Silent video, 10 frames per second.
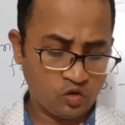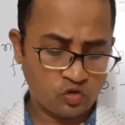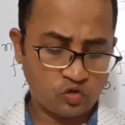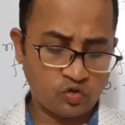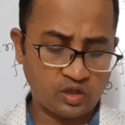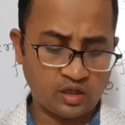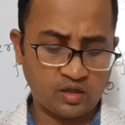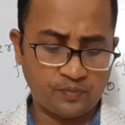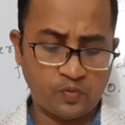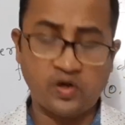Show that
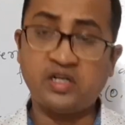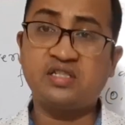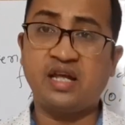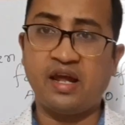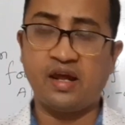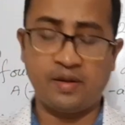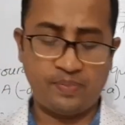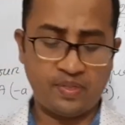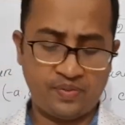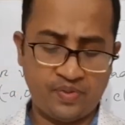the points A,
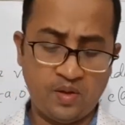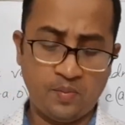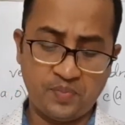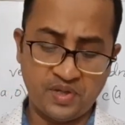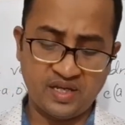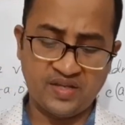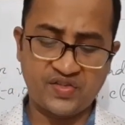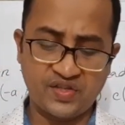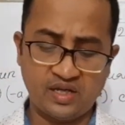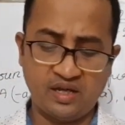B,
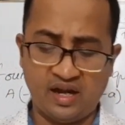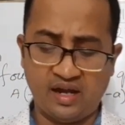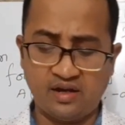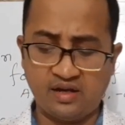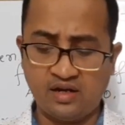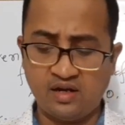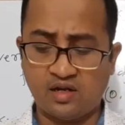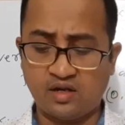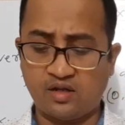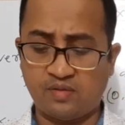C and D
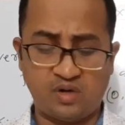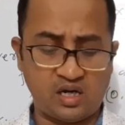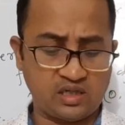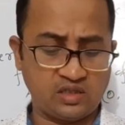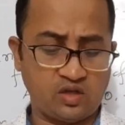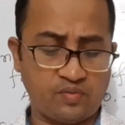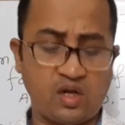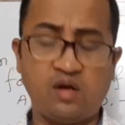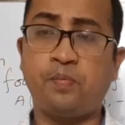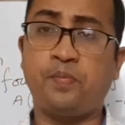are the vertex of a
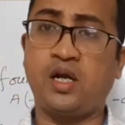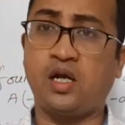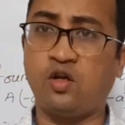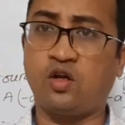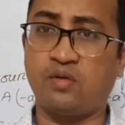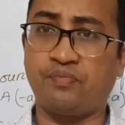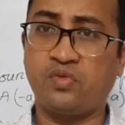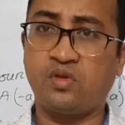parallelogram.